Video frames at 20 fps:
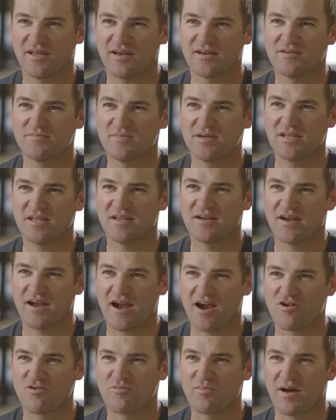Inter Dominion at
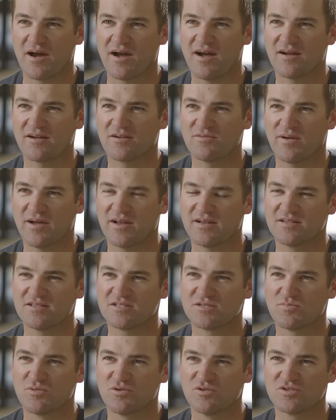Harold Park when
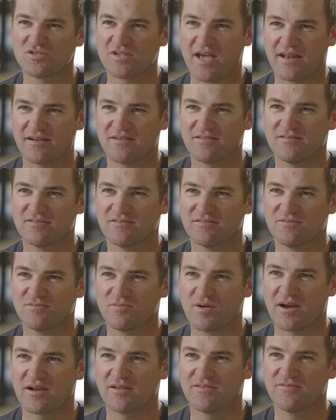Smooth Satin
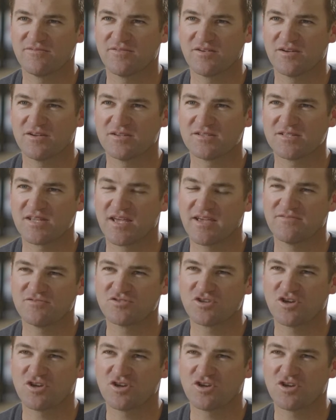won it for Steve